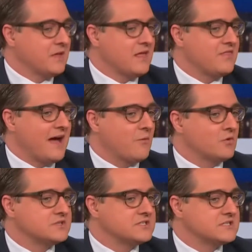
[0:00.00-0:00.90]
that
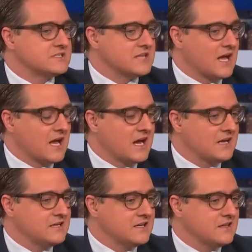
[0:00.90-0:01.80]
was
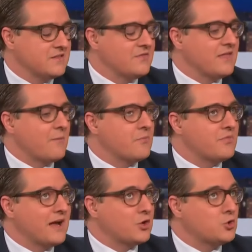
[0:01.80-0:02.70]
designed,
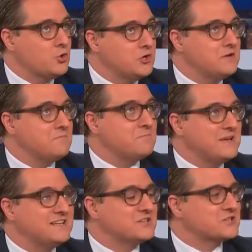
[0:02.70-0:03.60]
that couldn't
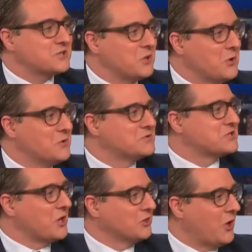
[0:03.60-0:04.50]
be disclosed
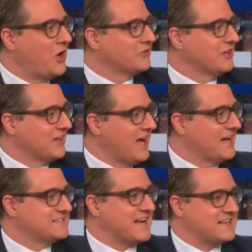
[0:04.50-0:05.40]
along the
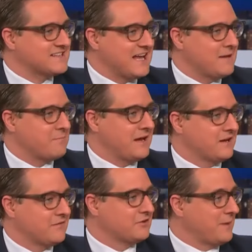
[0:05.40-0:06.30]
lines as campaign
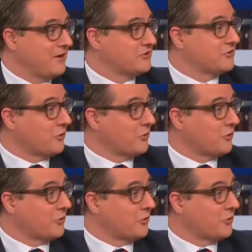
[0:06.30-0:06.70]
expenditures are